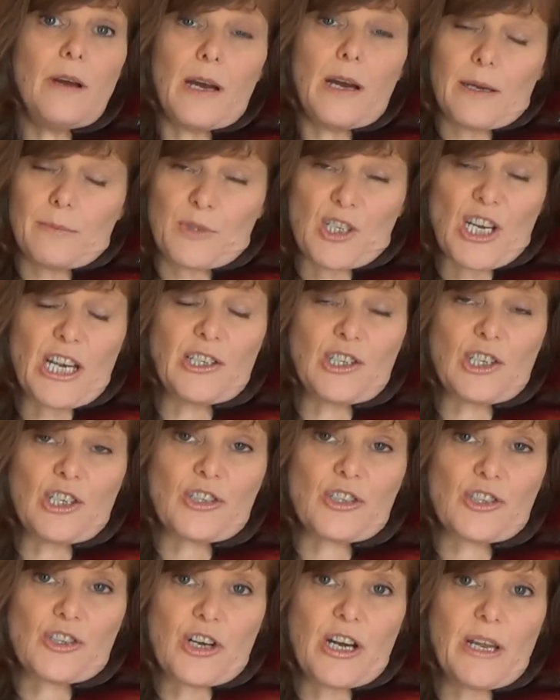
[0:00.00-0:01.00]
I'm
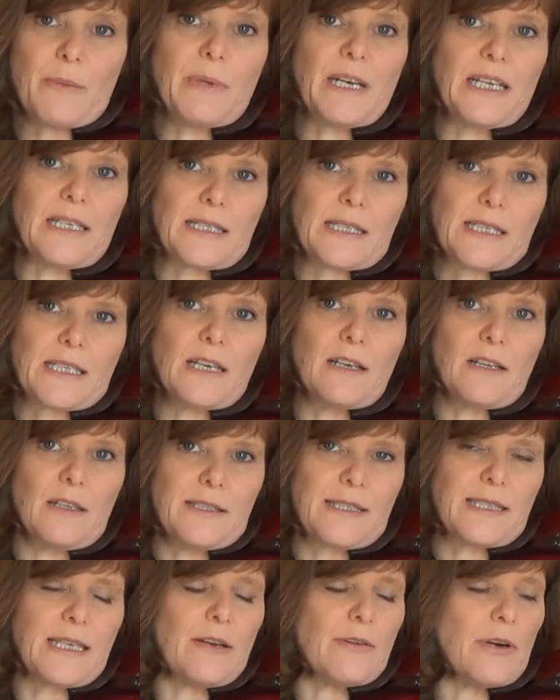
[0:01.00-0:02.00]
changing string, but it's still
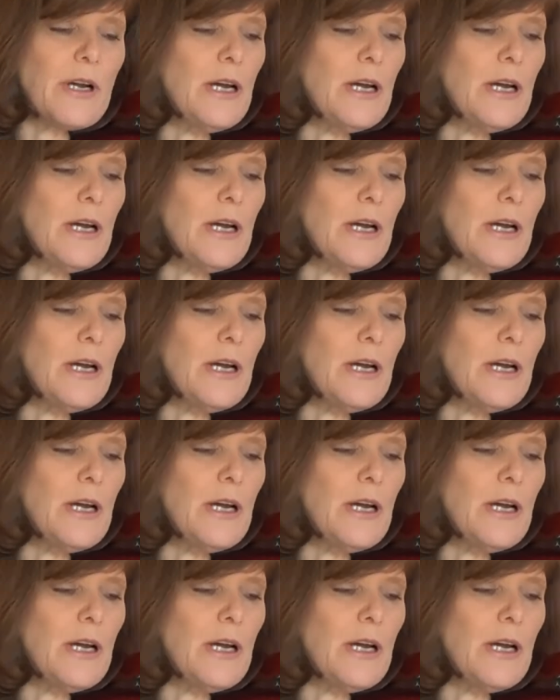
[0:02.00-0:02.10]
0.